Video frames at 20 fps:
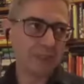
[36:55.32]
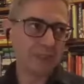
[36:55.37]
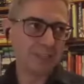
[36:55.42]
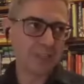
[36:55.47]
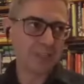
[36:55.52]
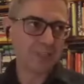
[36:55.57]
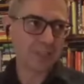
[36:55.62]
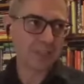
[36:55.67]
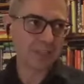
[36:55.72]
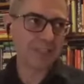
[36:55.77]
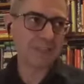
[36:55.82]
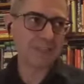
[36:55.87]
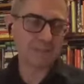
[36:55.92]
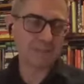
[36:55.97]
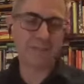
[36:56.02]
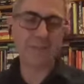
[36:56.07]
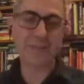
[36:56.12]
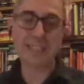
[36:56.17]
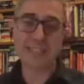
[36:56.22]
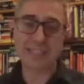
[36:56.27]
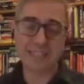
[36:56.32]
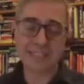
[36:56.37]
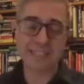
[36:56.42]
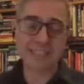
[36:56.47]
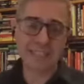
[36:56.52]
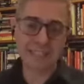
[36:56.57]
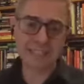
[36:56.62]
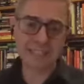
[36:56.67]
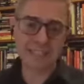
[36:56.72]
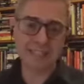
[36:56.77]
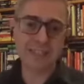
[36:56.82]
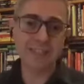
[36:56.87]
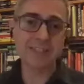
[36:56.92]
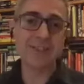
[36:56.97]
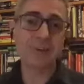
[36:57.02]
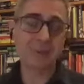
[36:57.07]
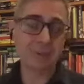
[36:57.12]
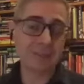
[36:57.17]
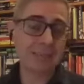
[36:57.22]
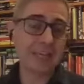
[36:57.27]
just physical entities,
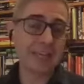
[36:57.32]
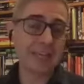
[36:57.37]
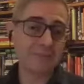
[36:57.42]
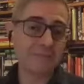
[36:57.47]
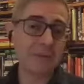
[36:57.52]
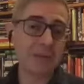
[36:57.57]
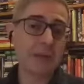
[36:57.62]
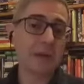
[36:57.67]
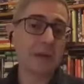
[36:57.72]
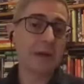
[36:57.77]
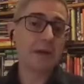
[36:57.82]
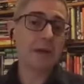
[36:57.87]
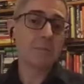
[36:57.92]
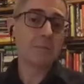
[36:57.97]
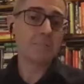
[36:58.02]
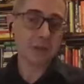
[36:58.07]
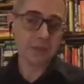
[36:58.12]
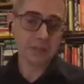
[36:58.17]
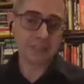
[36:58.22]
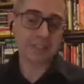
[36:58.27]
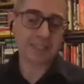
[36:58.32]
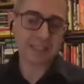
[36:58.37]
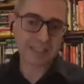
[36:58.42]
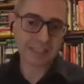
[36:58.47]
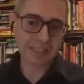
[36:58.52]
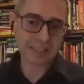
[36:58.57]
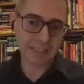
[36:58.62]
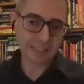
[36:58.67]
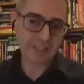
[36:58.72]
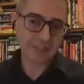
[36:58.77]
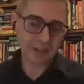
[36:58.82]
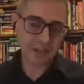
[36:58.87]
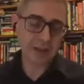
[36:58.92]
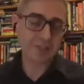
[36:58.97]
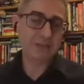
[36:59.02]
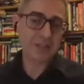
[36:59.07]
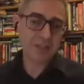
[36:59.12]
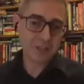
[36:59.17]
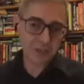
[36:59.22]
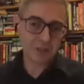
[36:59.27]
or they can be persons, and you have
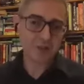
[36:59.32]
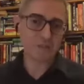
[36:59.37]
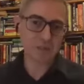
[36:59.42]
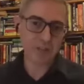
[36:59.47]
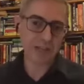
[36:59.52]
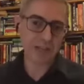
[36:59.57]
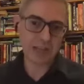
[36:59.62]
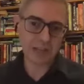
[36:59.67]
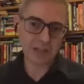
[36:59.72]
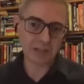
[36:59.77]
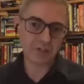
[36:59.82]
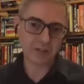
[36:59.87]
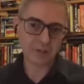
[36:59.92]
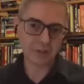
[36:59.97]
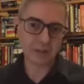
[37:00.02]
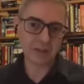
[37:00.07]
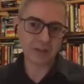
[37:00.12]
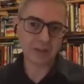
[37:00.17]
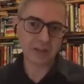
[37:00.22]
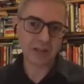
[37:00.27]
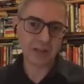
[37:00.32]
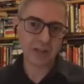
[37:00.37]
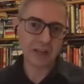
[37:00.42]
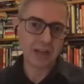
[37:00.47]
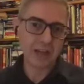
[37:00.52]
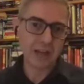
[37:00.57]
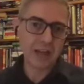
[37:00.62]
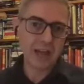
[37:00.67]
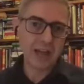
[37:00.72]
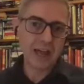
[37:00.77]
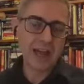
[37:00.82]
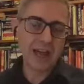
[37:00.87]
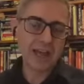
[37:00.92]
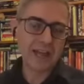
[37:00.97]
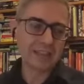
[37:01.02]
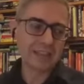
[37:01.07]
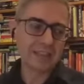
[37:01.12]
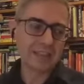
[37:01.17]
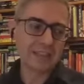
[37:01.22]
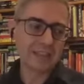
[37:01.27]
a human network.
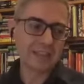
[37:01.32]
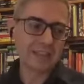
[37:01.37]
And